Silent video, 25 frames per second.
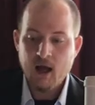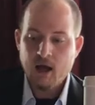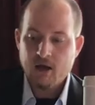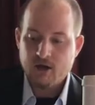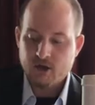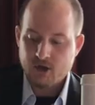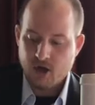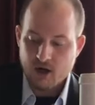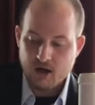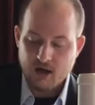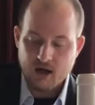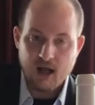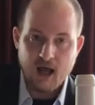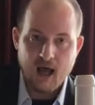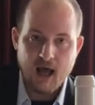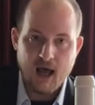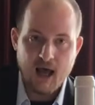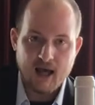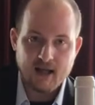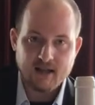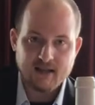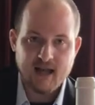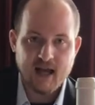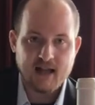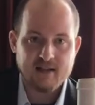
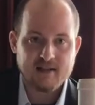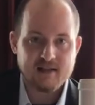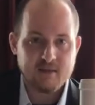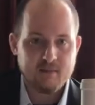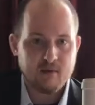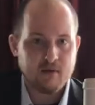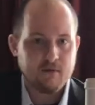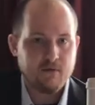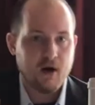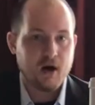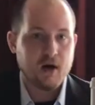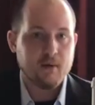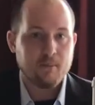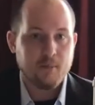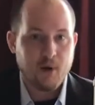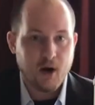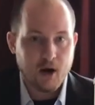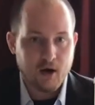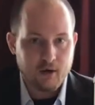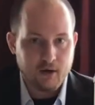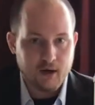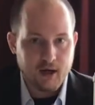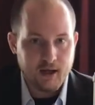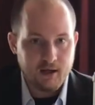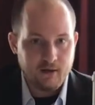Chardonnay tends to be very
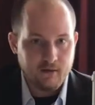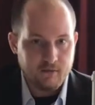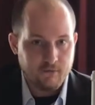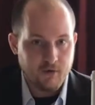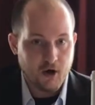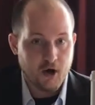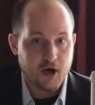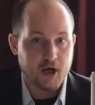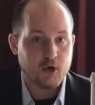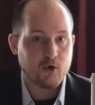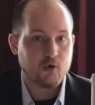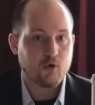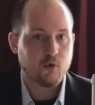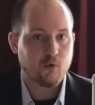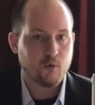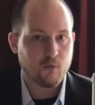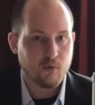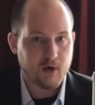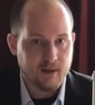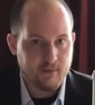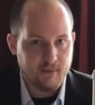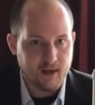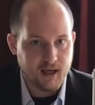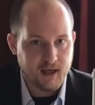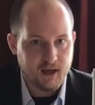buttery, very
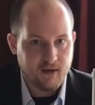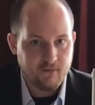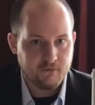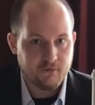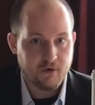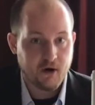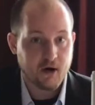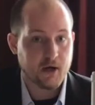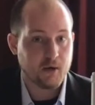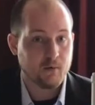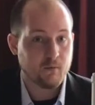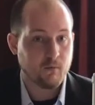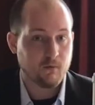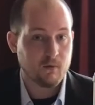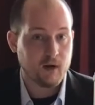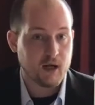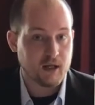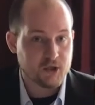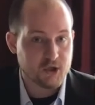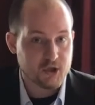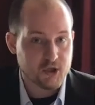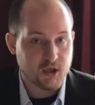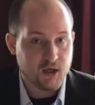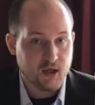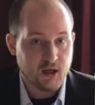creamy, very
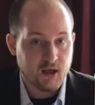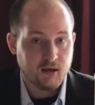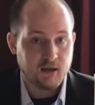rich.